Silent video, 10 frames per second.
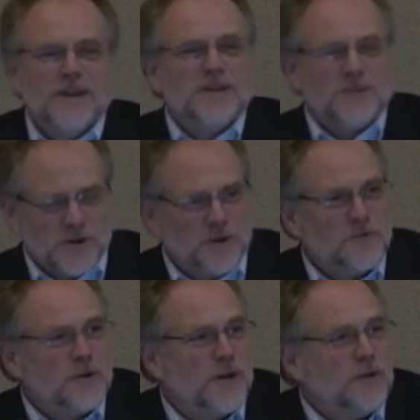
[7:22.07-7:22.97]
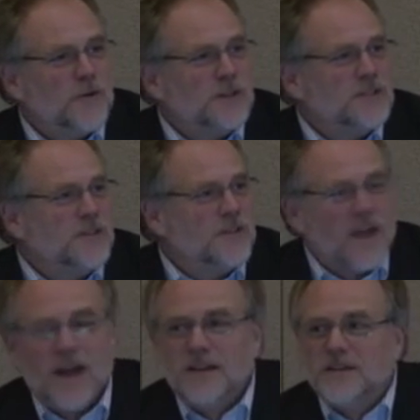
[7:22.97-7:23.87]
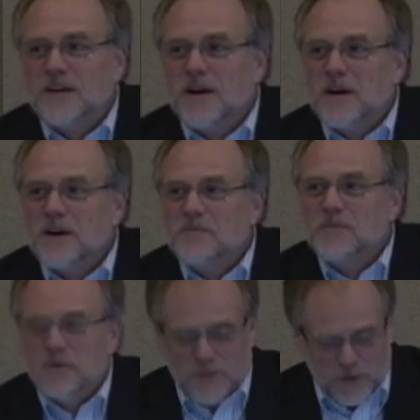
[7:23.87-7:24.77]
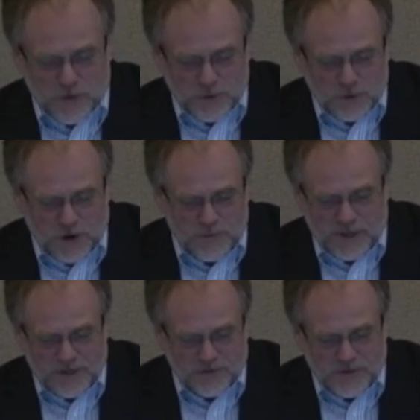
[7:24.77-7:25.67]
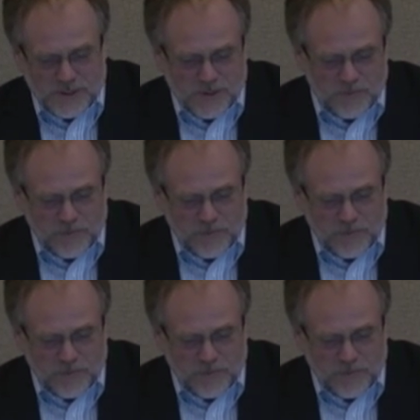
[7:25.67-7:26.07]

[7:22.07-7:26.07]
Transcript: So if you're interested in that, you might want to drop in and visit.